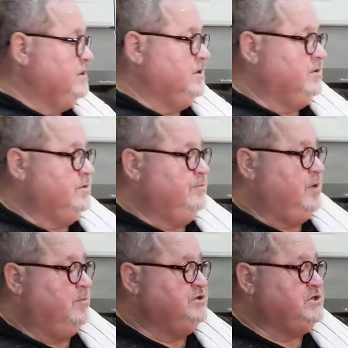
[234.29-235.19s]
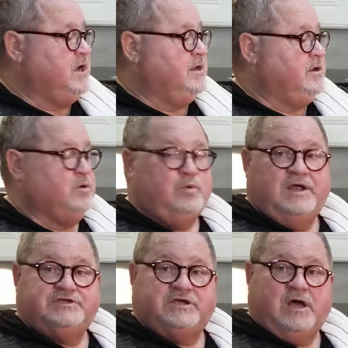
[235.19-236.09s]
Parmigiano
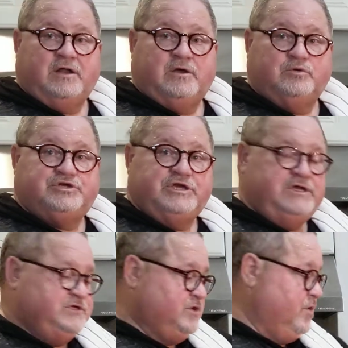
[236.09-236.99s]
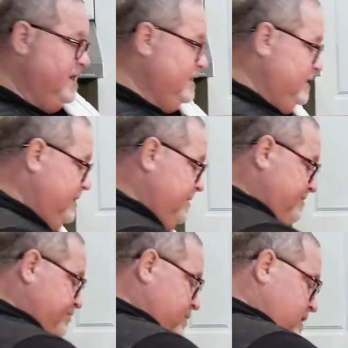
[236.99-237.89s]
Reggiano cheese, grated.
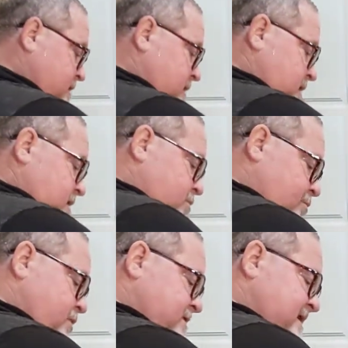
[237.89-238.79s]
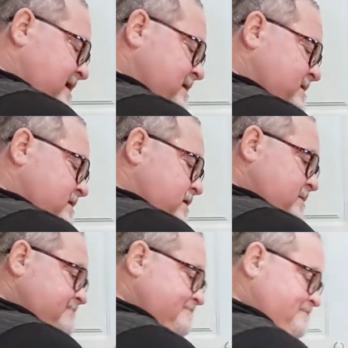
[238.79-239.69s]
I'm going to put that in there.